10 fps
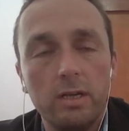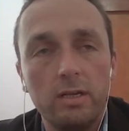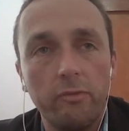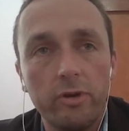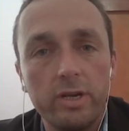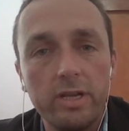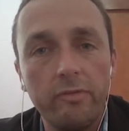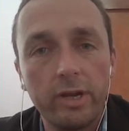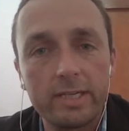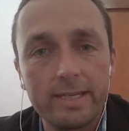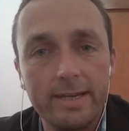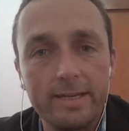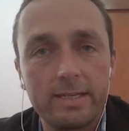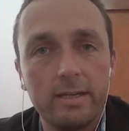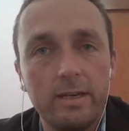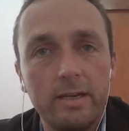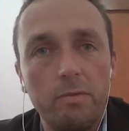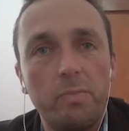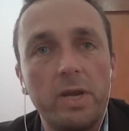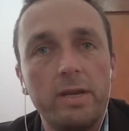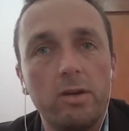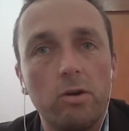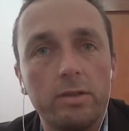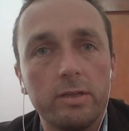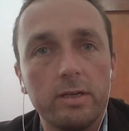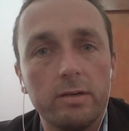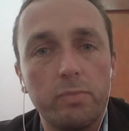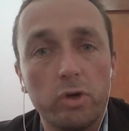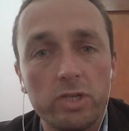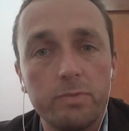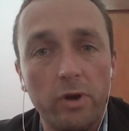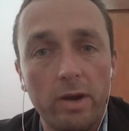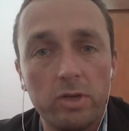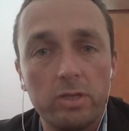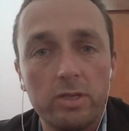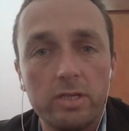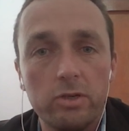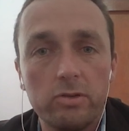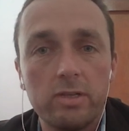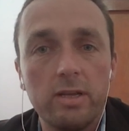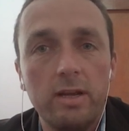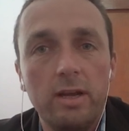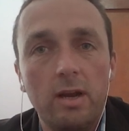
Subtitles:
different defect states depending on the process parameters used.